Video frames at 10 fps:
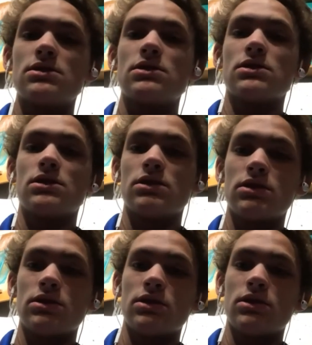Yeah.
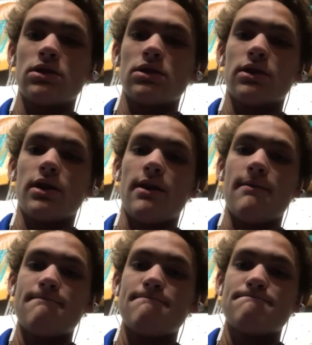And you
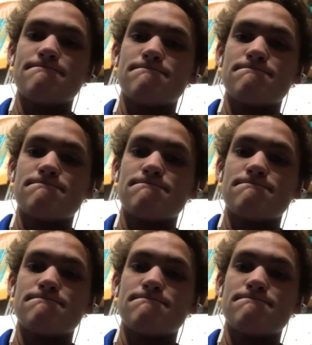already